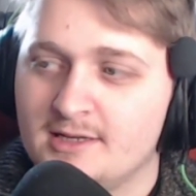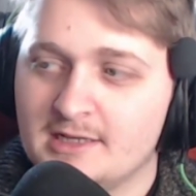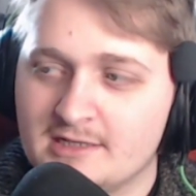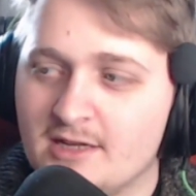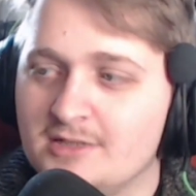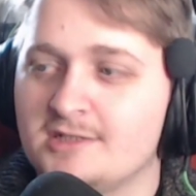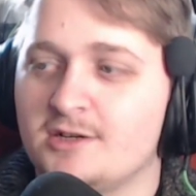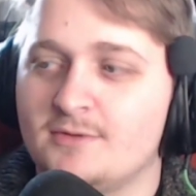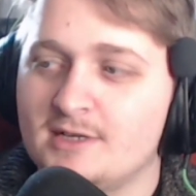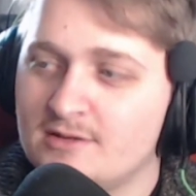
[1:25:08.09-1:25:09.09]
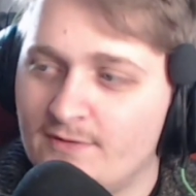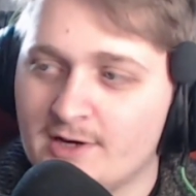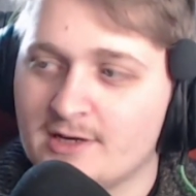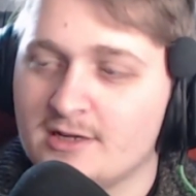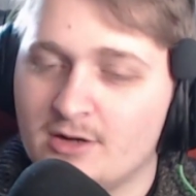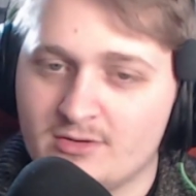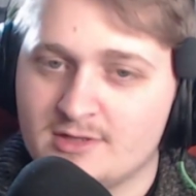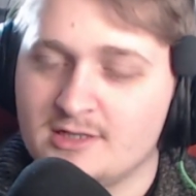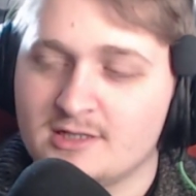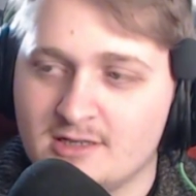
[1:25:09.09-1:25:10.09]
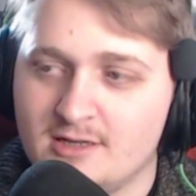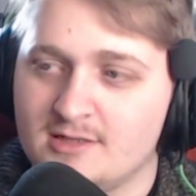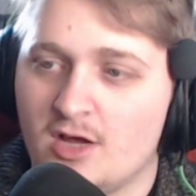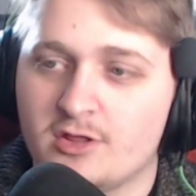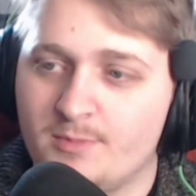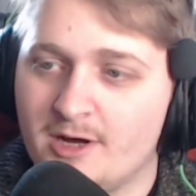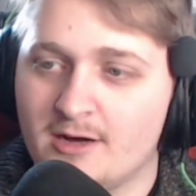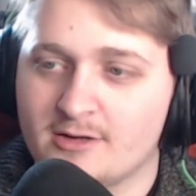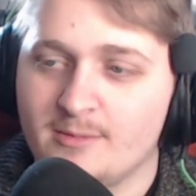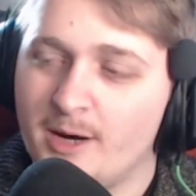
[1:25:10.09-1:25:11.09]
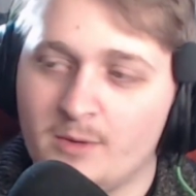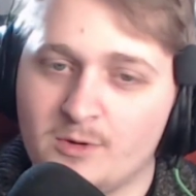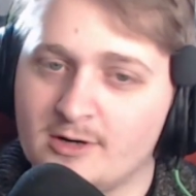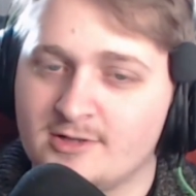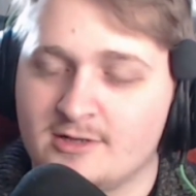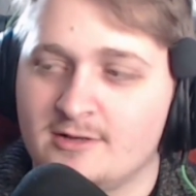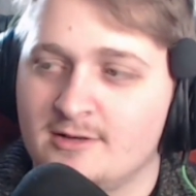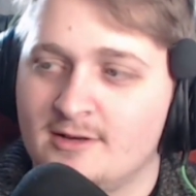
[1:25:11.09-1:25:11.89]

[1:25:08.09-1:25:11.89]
EastEnders always fucking knocks these scenes out the park, no matter what.